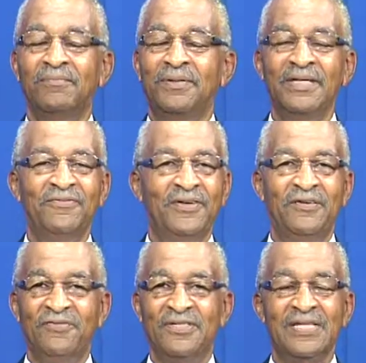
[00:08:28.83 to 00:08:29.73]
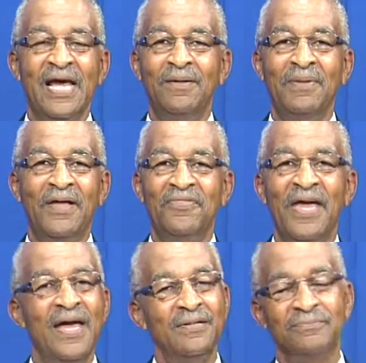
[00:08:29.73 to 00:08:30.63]
But if it's not about
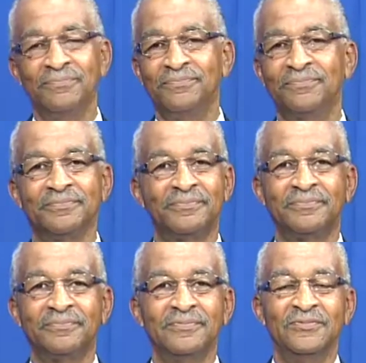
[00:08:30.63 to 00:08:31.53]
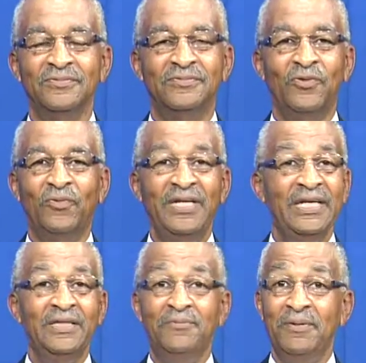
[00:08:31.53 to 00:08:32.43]
that, we
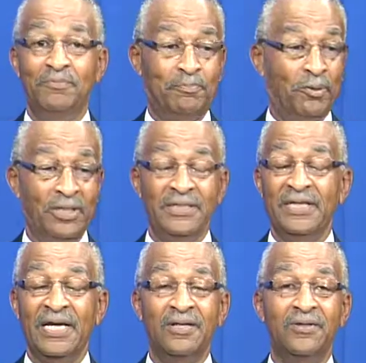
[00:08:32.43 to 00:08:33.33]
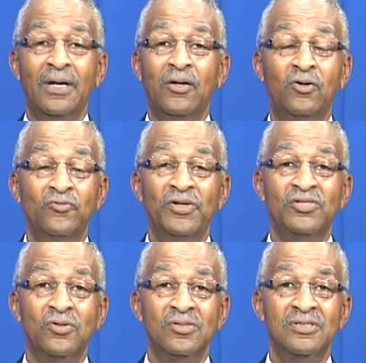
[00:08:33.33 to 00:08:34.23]
need to be pulling together our own
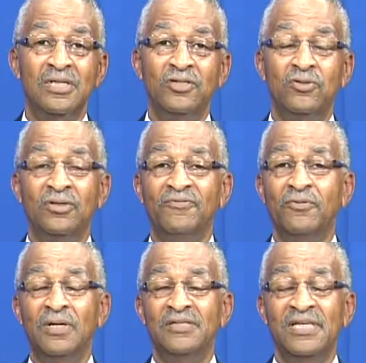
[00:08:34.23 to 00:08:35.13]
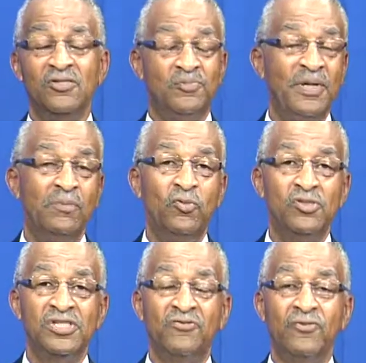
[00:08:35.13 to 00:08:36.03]
resources and doing for ourselves, being more
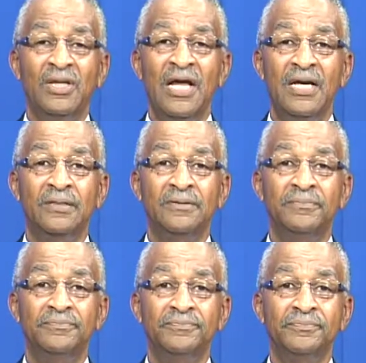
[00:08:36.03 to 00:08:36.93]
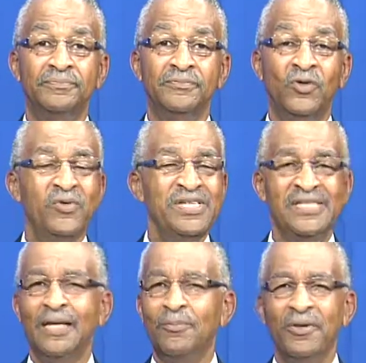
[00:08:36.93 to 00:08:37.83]
self-reliant. We
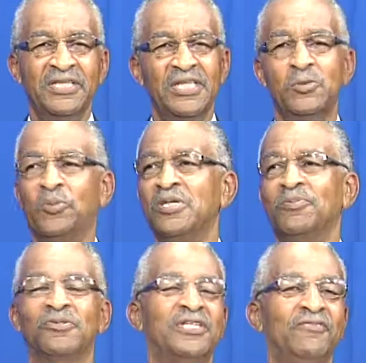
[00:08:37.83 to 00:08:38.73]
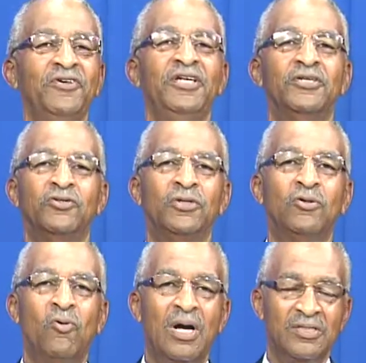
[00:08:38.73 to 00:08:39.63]
celebrate these principles every year during
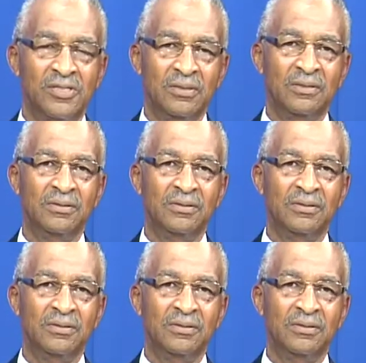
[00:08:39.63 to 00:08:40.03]
Kwanzaa.